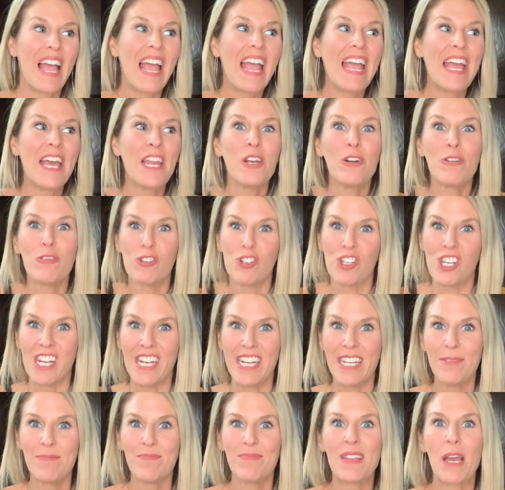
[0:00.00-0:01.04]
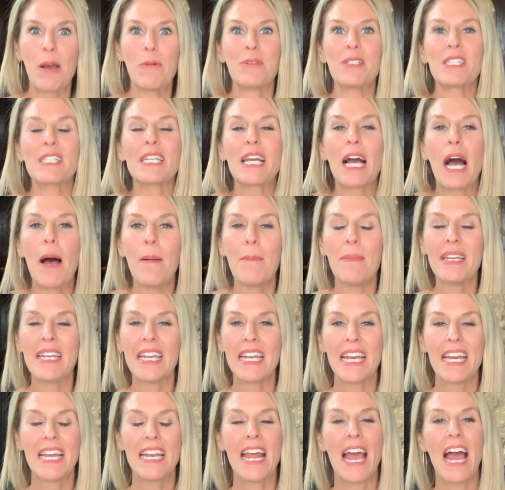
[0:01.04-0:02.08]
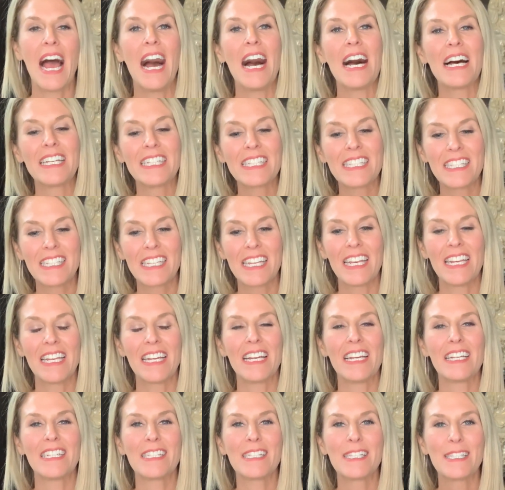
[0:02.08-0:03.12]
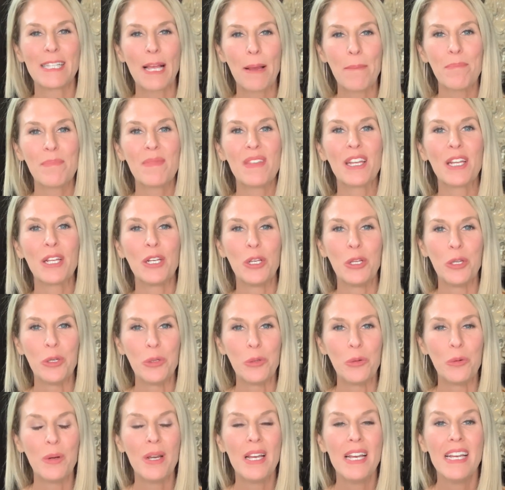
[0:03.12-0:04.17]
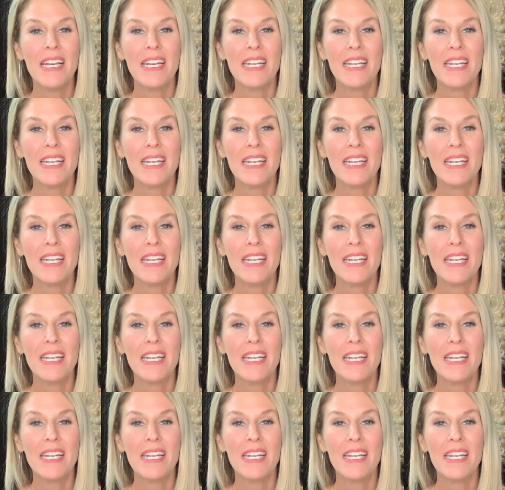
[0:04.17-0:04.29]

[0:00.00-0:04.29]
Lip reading: energy that was coming in asking something new